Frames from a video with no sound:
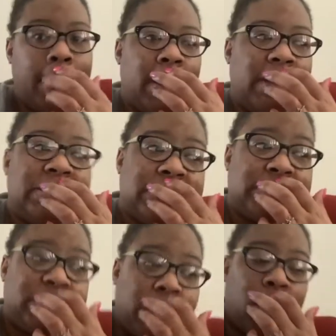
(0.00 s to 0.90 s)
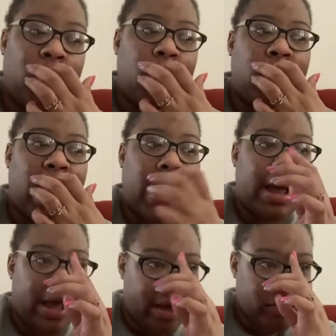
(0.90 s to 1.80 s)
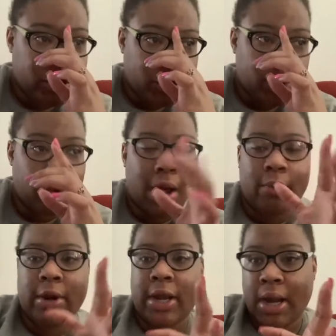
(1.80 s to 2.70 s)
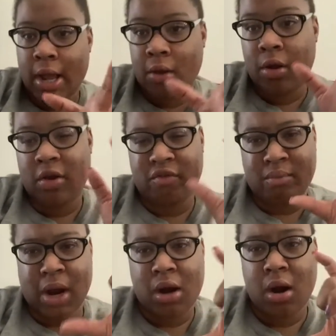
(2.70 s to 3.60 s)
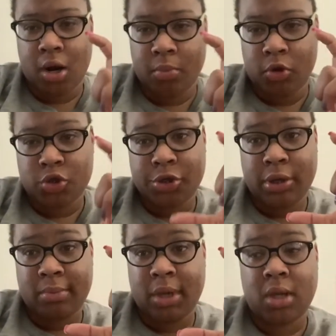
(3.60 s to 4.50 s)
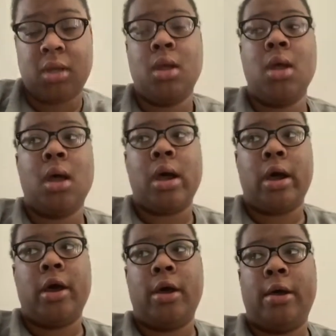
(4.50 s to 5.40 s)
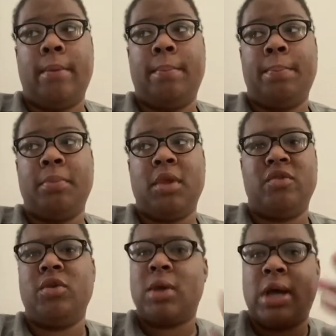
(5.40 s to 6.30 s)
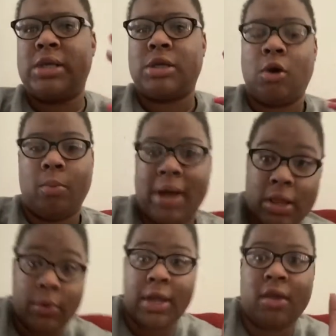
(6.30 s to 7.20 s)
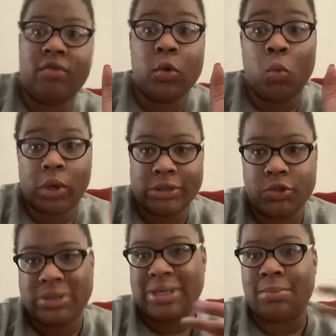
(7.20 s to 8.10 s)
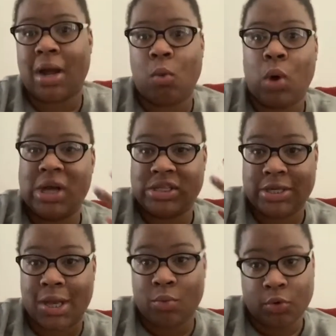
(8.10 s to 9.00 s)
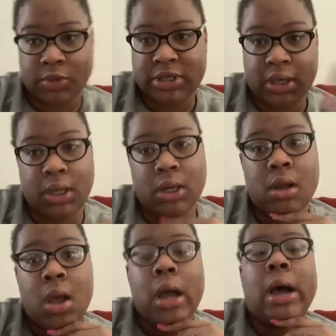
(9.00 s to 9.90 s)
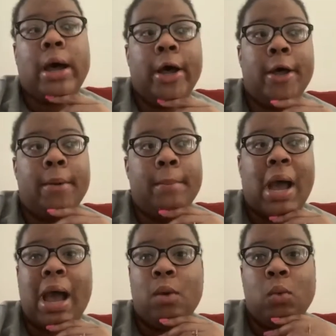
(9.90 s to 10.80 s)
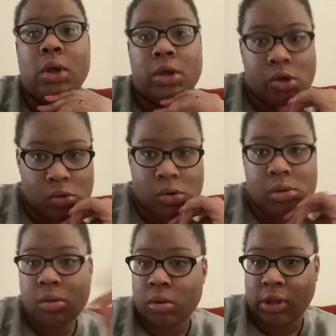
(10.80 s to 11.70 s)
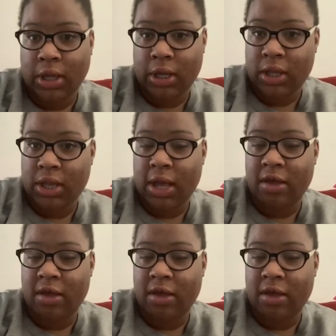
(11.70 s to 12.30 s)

So I ran out of my caramel treatment. If you guys, oh, by the way, if you want to see my wash day routine, I will link that